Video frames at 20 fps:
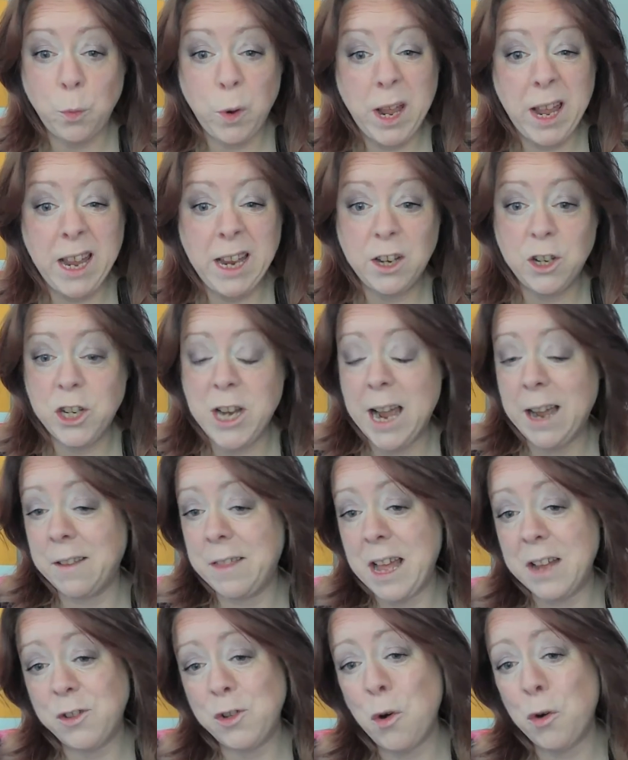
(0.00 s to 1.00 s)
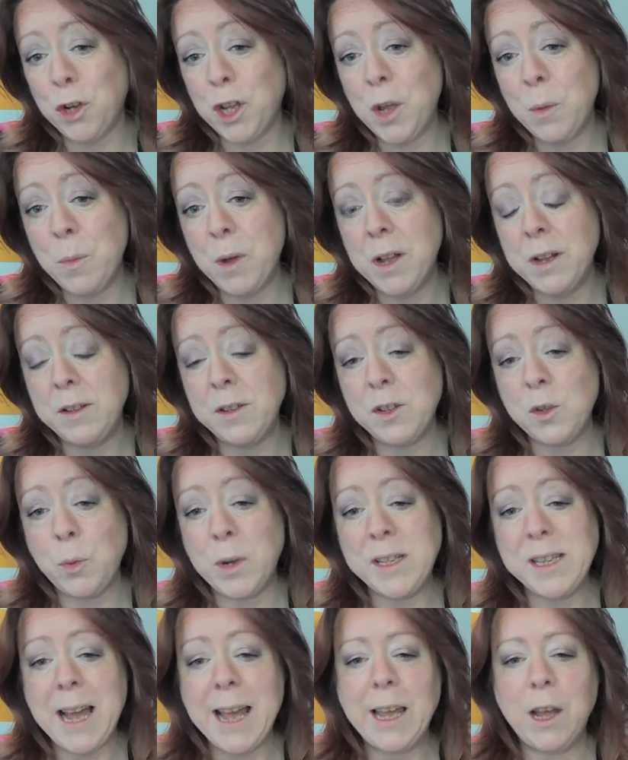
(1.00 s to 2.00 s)
we check their documents,
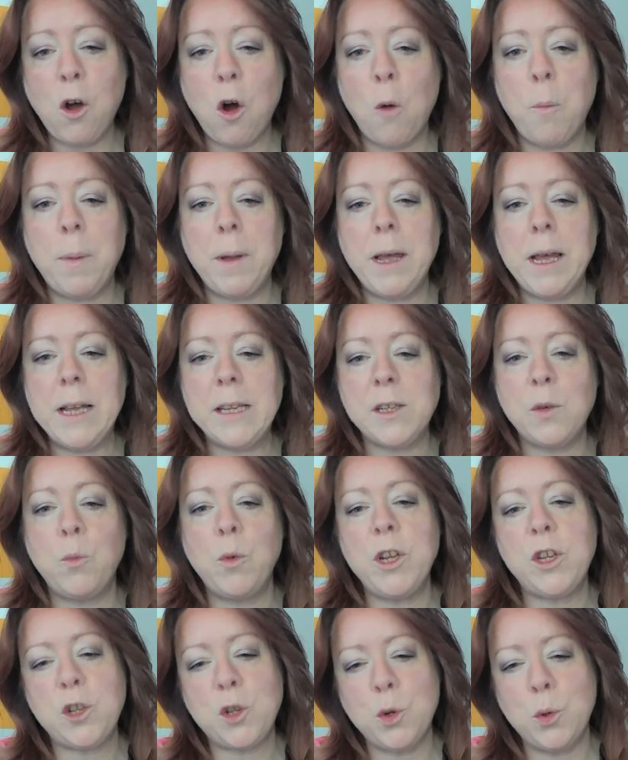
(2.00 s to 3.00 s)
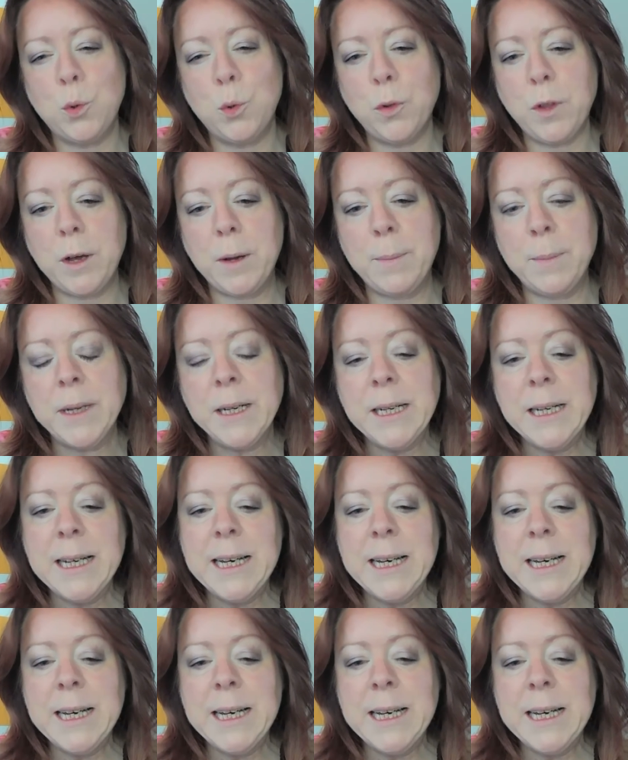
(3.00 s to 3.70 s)
we take copies and we store them.